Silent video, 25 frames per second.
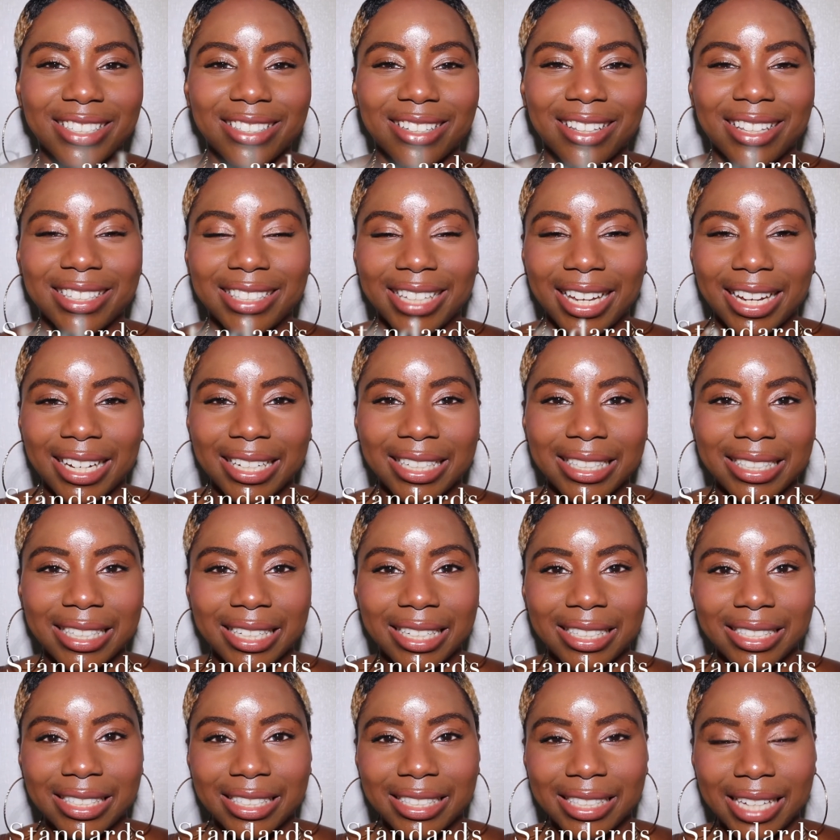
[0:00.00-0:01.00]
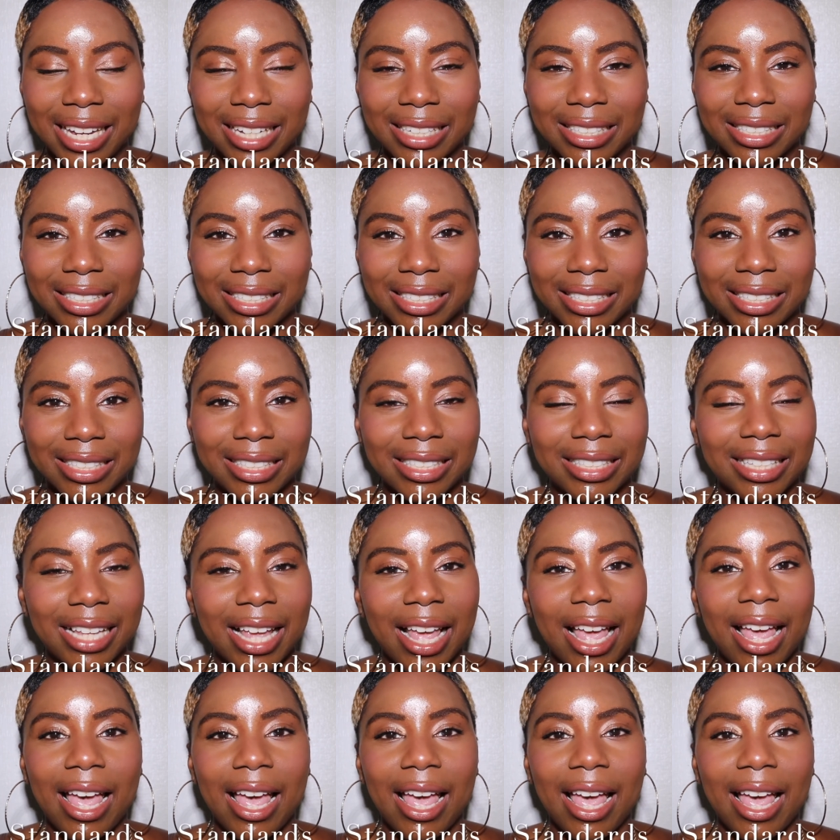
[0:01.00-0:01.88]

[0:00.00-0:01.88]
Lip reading: So there's 8 teacher standards,